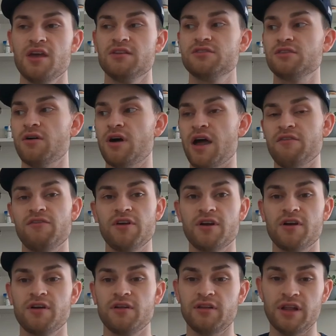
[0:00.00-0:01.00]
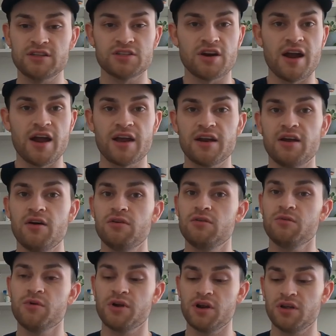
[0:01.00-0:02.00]
So I figured, let's crack it
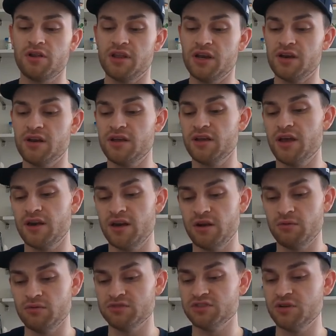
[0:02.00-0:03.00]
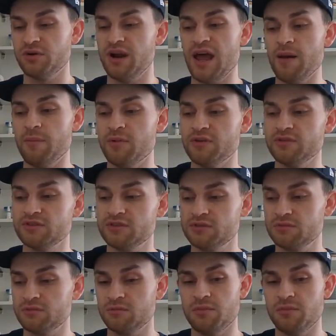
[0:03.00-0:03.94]
out. We're going to clean it again, and we'll see what happens.